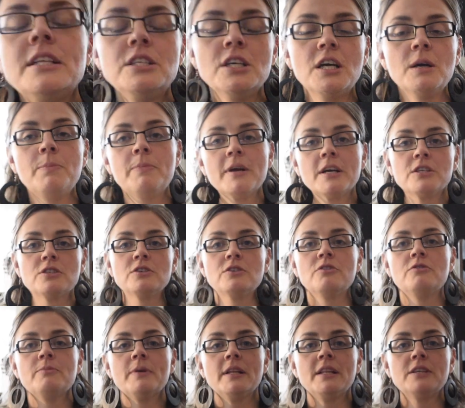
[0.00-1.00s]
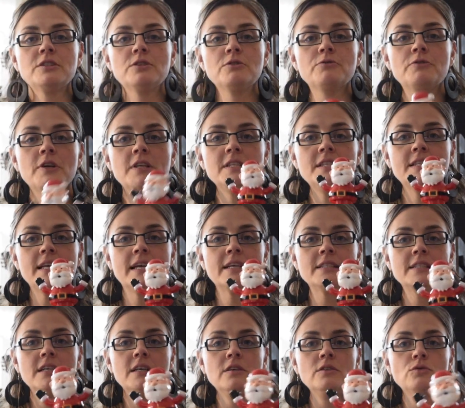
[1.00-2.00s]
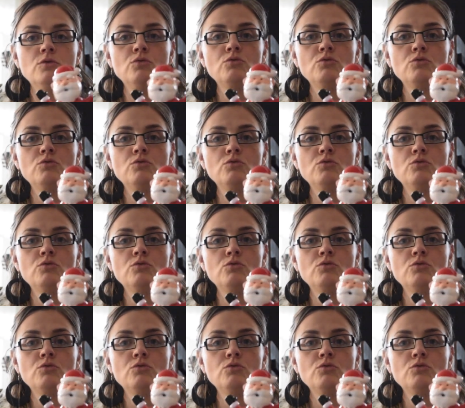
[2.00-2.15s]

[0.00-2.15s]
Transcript: I took a picture of my little friend Santa.